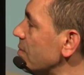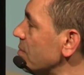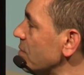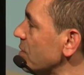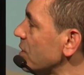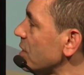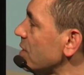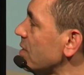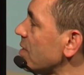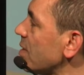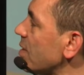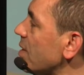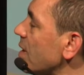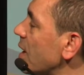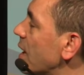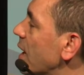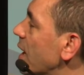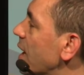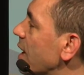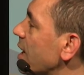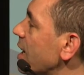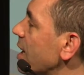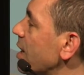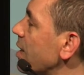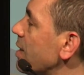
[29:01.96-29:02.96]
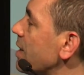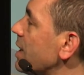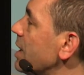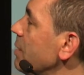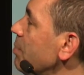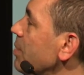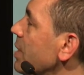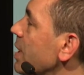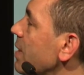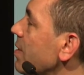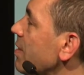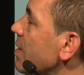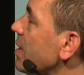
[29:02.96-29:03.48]
just skip
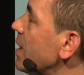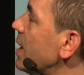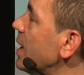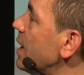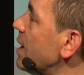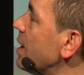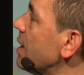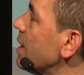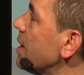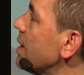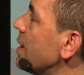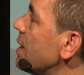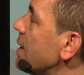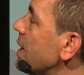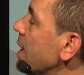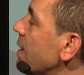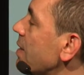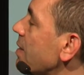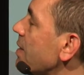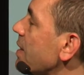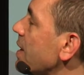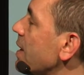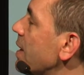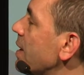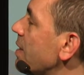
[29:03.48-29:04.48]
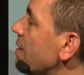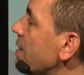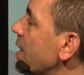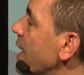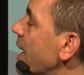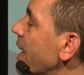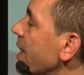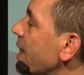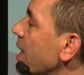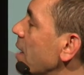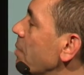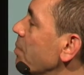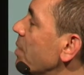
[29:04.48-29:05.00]
this
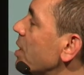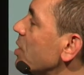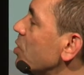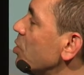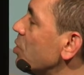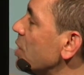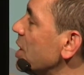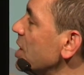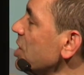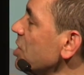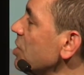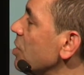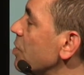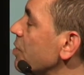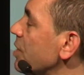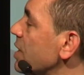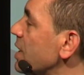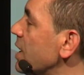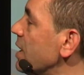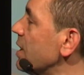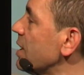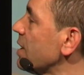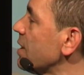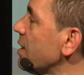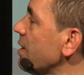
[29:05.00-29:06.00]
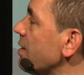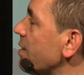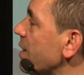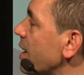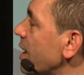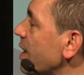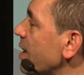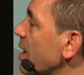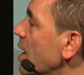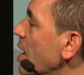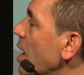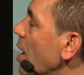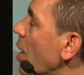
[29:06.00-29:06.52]
slide. And maturation of the dendritic
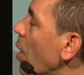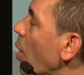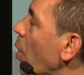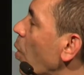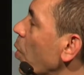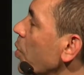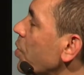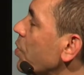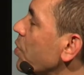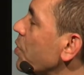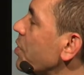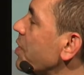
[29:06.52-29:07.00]
cells also